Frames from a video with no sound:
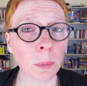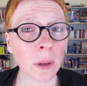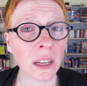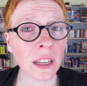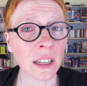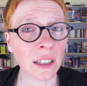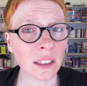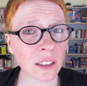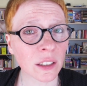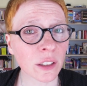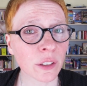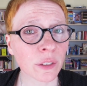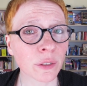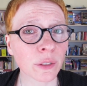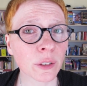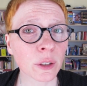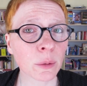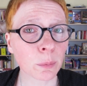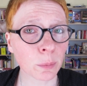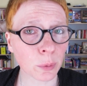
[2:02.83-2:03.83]
many
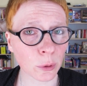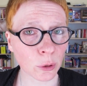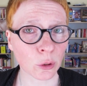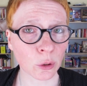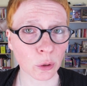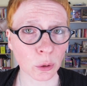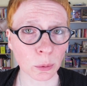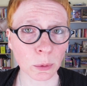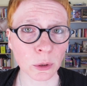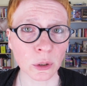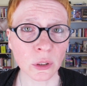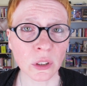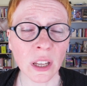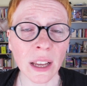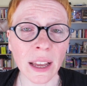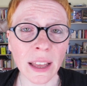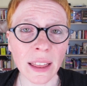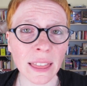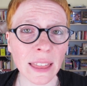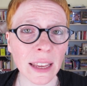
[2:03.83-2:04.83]
different booktubers.
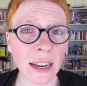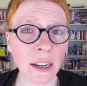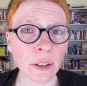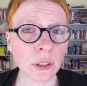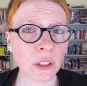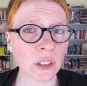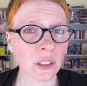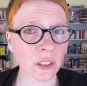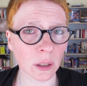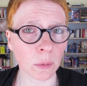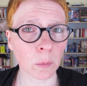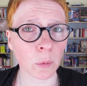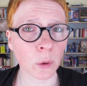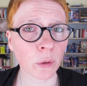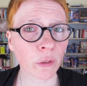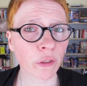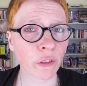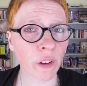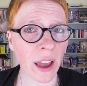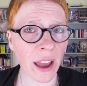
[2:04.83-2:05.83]
There is
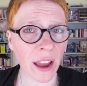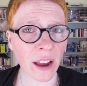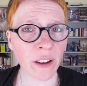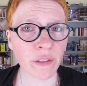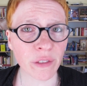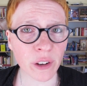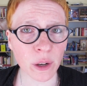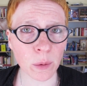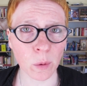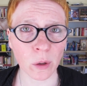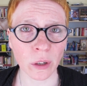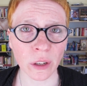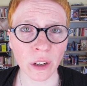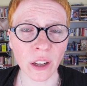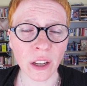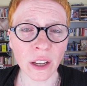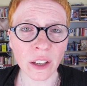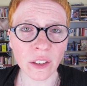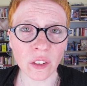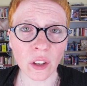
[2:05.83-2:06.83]
someone for everyone.
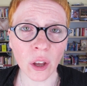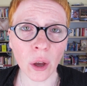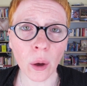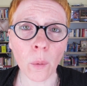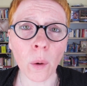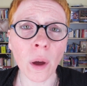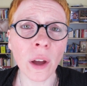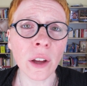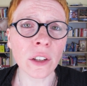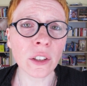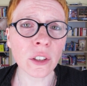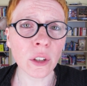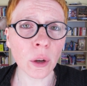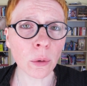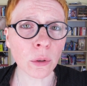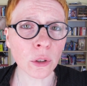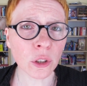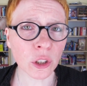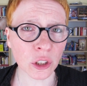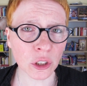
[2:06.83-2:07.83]
So
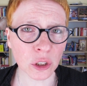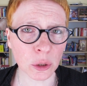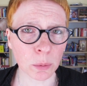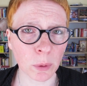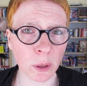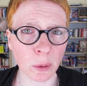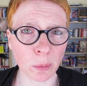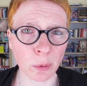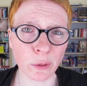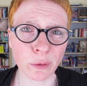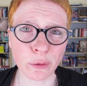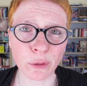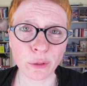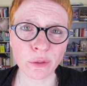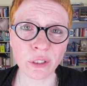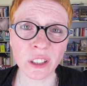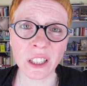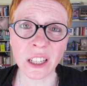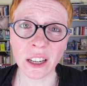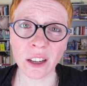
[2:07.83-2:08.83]
don't judge people for
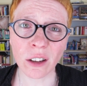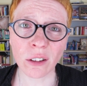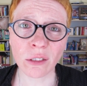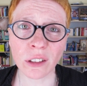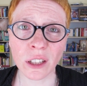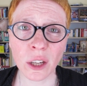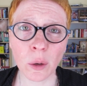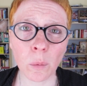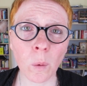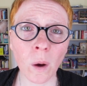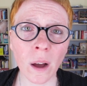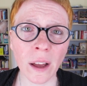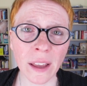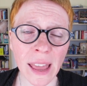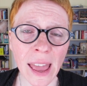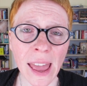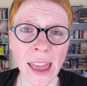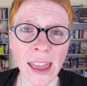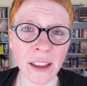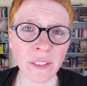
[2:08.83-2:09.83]
reading only YA.